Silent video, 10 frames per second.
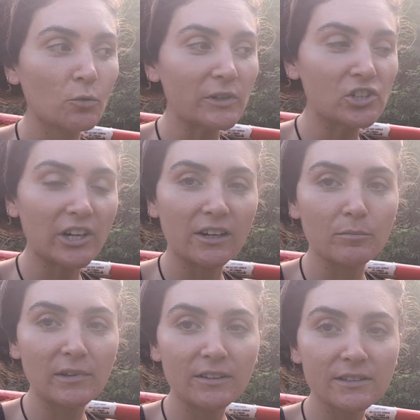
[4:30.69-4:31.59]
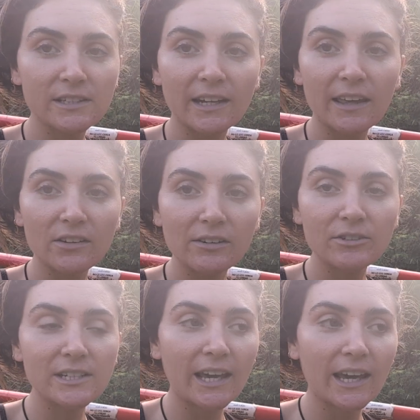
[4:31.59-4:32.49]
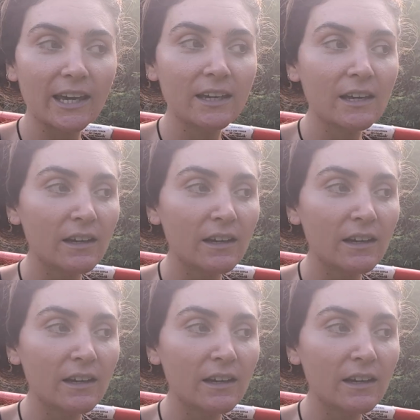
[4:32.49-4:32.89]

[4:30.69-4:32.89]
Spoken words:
We shared meals together every day.